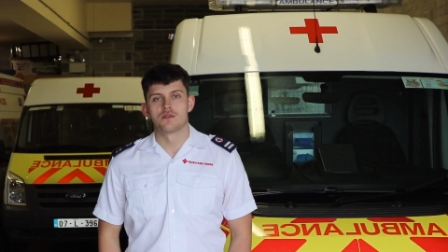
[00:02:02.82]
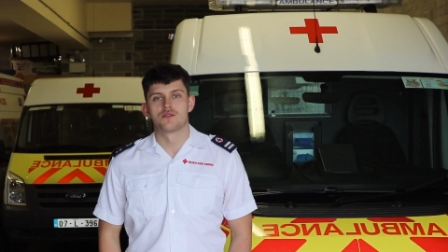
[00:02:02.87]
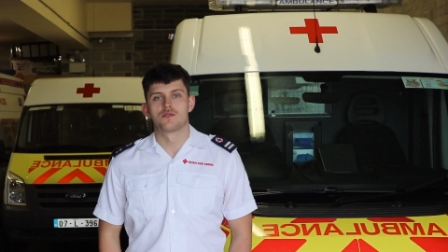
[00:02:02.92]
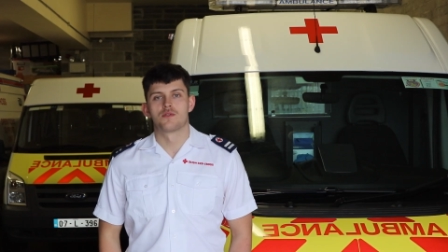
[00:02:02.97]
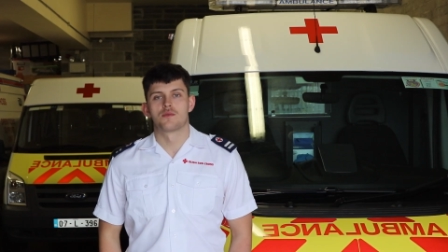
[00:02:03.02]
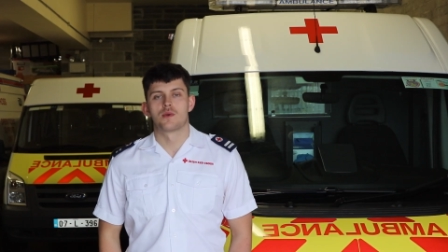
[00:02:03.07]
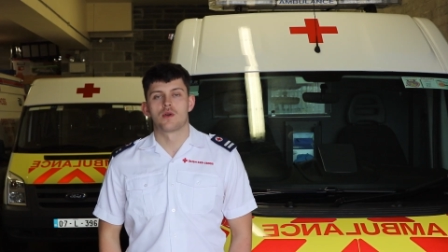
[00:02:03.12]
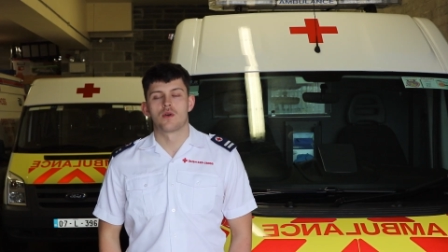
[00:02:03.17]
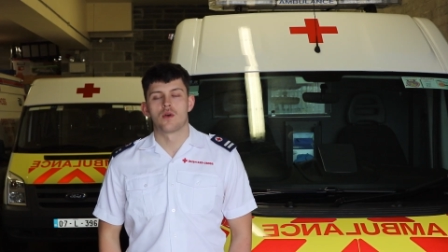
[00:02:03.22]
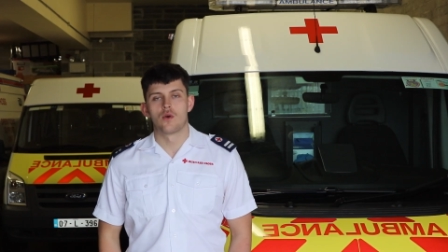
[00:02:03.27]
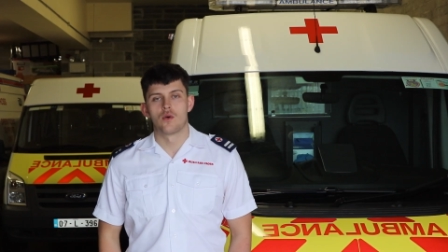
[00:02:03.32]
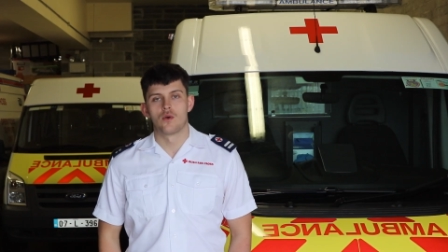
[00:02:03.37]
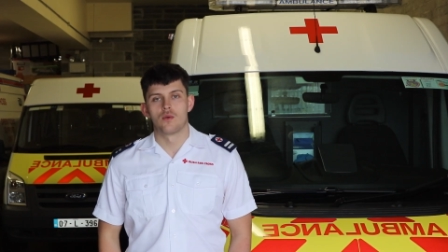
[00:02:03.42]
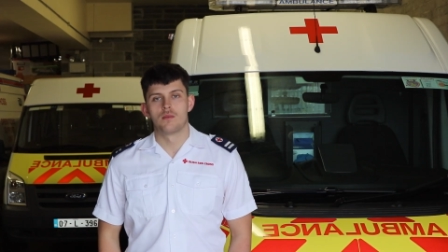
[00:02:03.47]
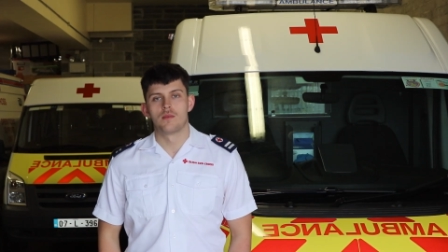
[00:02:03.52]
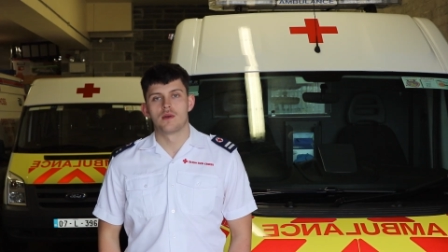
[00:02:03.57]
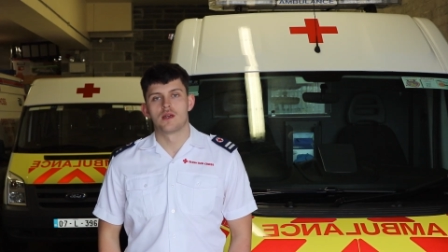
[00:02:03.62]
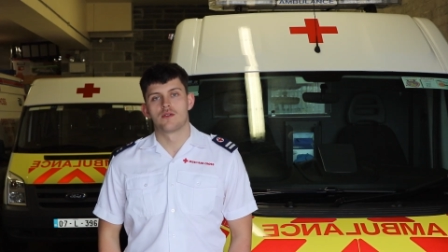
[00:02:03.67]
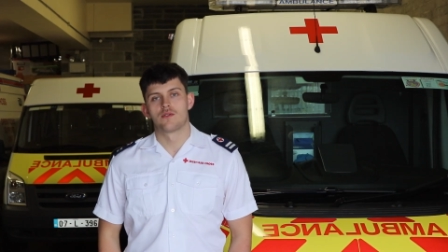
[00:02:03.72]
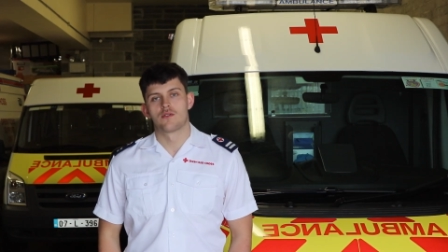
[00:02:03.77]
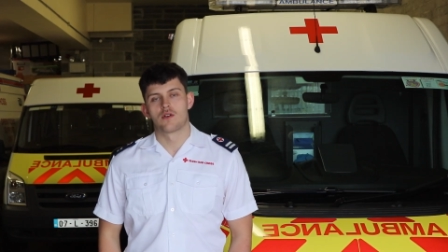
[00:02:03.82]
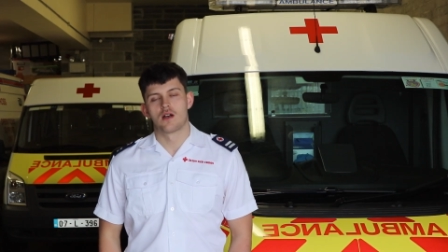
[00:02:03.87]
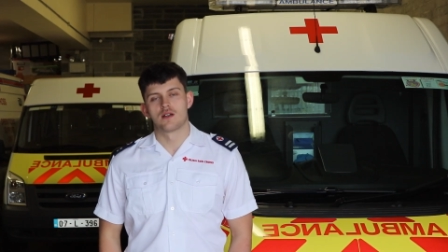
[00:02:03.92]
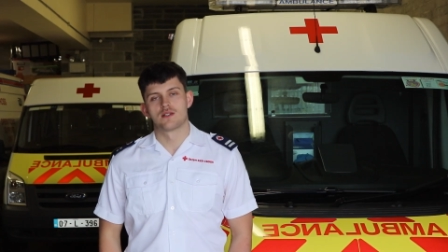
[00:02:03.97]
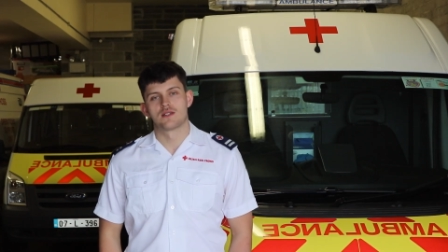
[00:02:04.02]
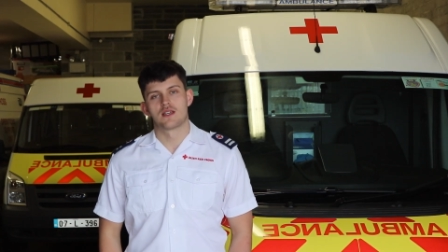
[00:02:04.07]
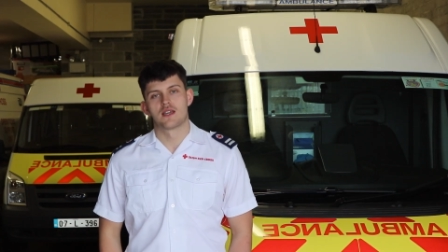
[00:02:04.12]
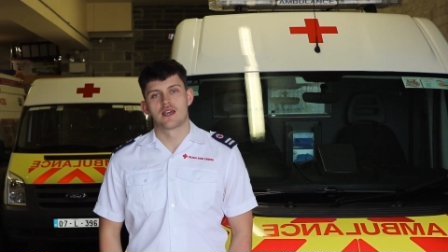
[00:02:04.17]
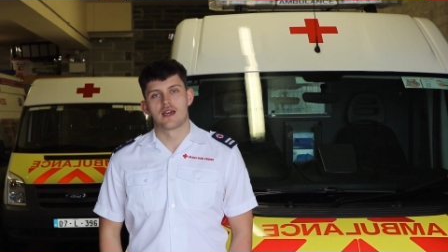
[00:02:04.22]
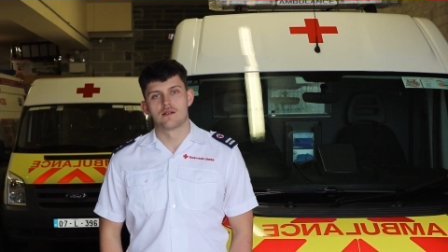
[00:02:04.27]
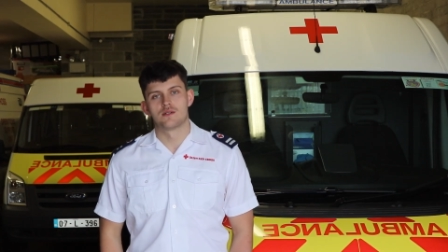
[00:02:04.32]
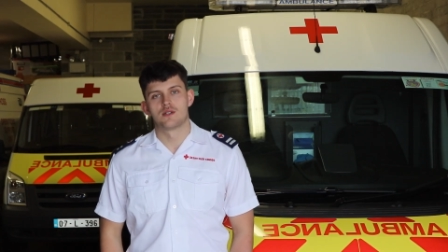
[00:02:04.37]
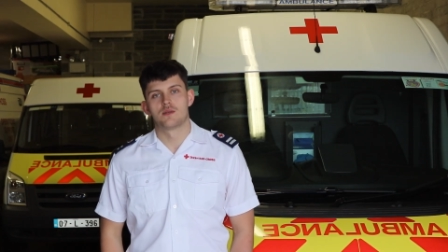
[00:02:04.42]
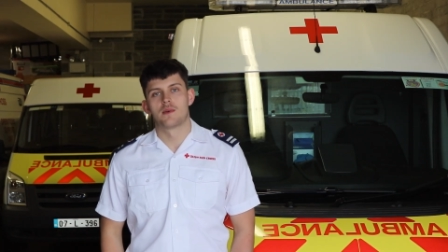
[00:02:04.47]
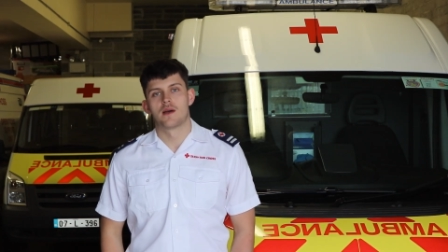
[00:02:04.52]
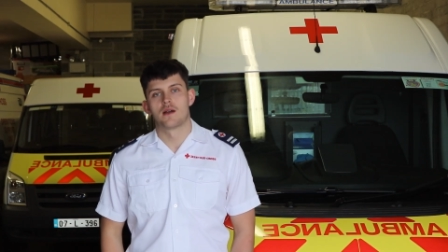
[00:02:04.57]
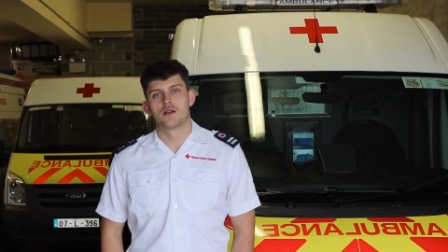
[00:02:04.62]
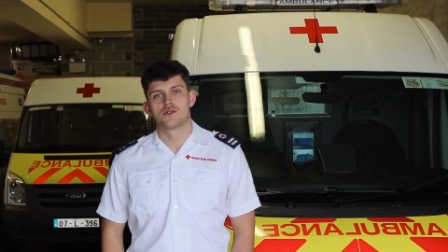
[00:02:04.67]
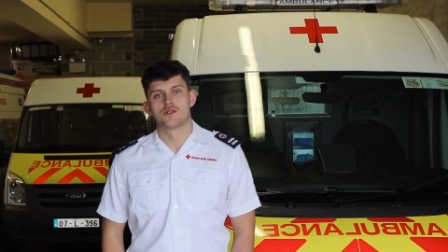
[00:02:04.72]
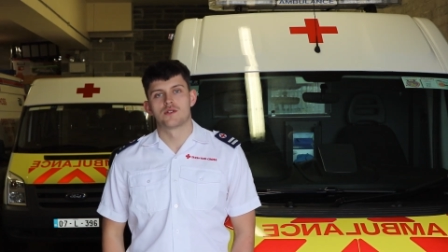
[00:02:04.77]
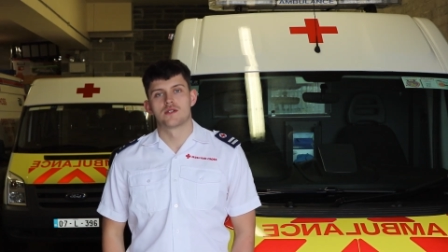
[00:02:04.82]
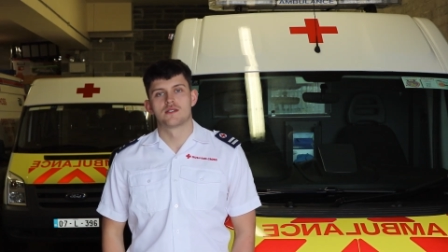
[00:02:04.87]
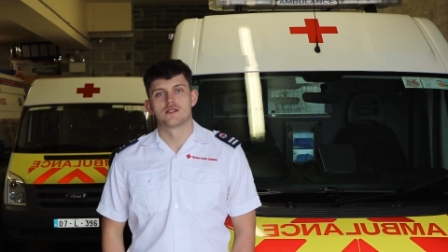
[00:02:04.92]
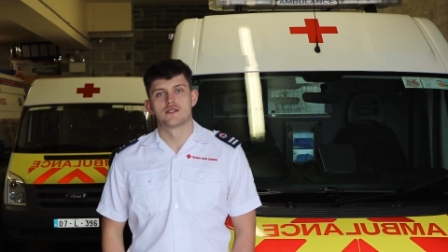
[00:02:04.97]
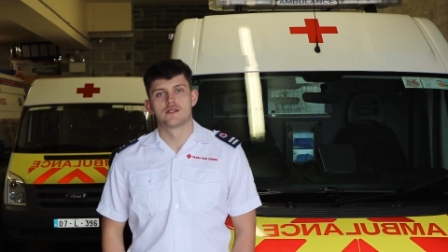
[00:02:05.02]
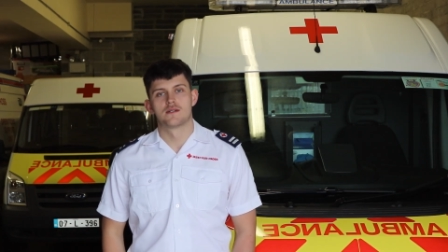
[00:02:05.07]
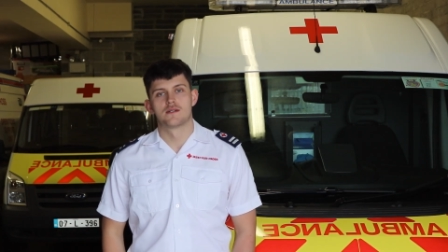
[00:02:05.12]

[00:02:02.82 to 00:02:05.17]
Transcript: from your home if crossing county boundaries.